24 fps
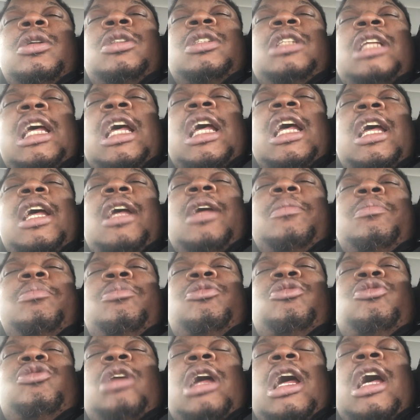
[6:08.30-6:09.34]
time
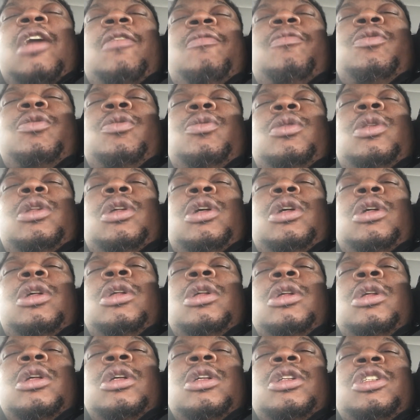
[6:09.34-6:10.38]
travel or
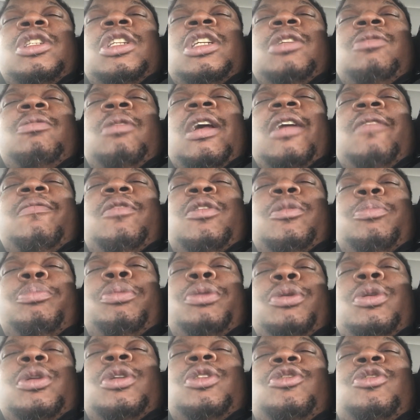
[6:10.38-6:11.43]
D-Wave
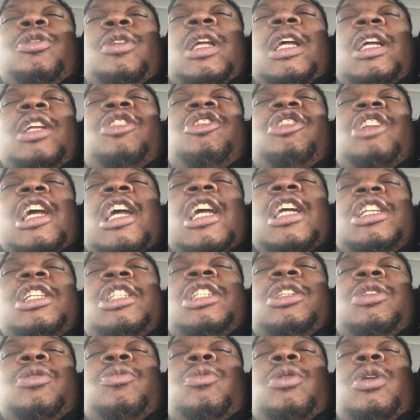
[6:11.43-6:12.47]
computers, so they
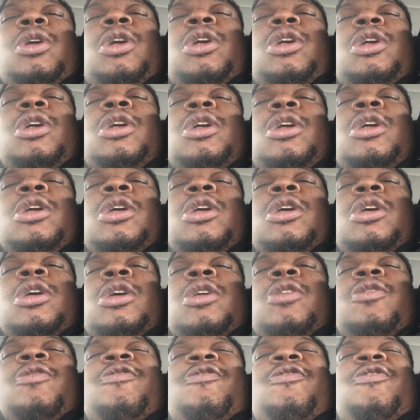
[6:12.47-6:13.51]
changing the word
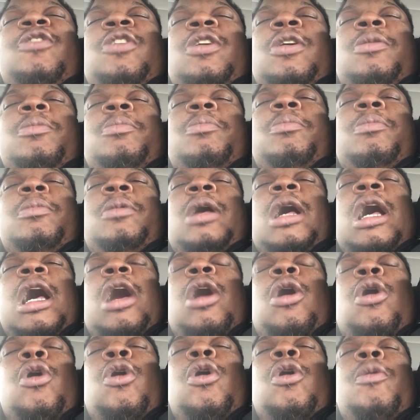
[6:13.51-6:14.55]
from
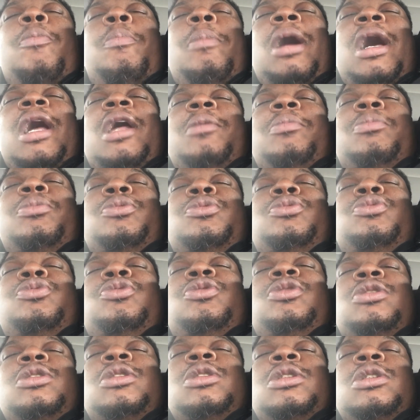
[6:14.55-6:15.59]
our old
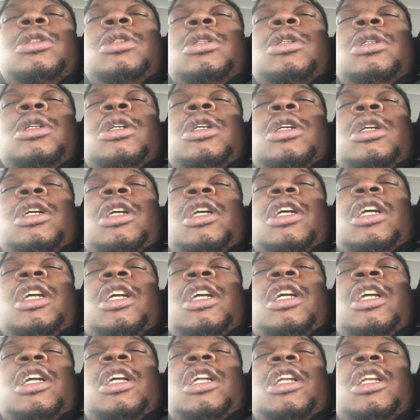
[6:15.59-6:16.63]
Bibles
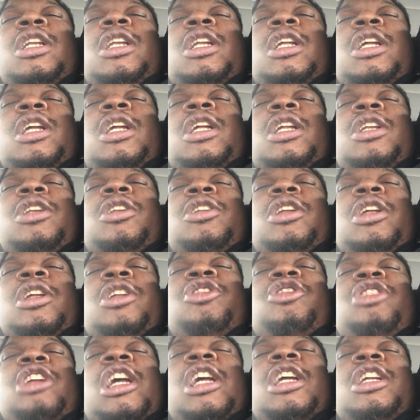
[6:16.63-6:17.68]
and
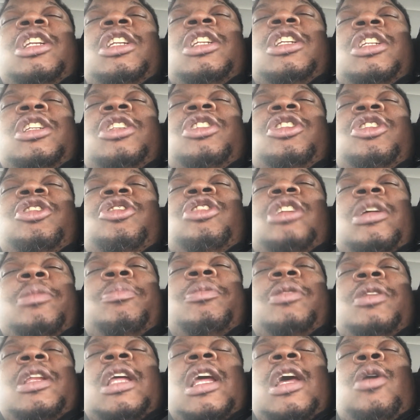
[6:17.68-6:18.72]
changing it to
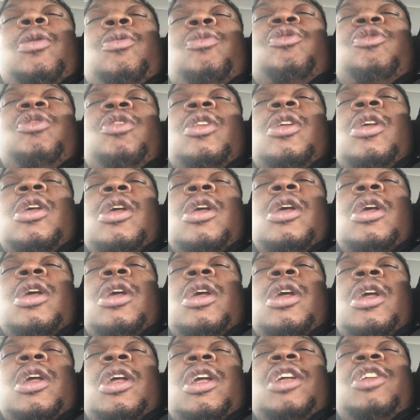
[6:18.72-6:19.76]
something else.
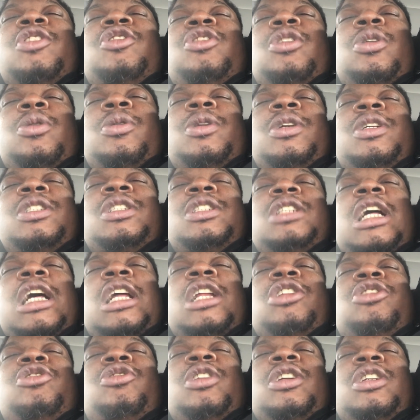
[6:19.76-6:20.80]
And so it's not
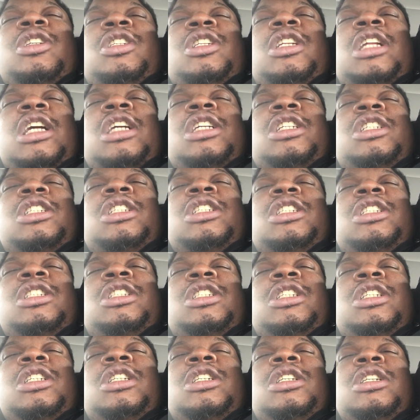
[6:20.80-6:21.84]
a translation. It's